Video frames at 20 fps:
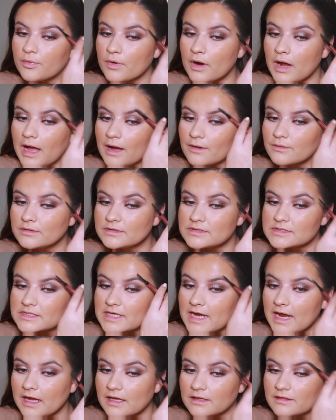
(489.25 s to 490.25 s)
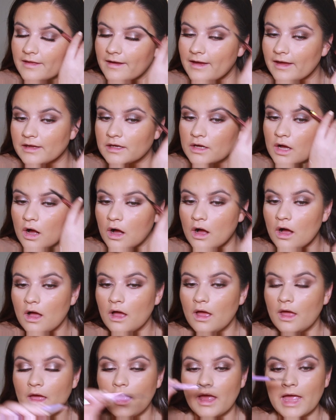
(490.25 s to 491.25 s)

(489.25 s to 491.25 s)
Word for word: brow stick that I got.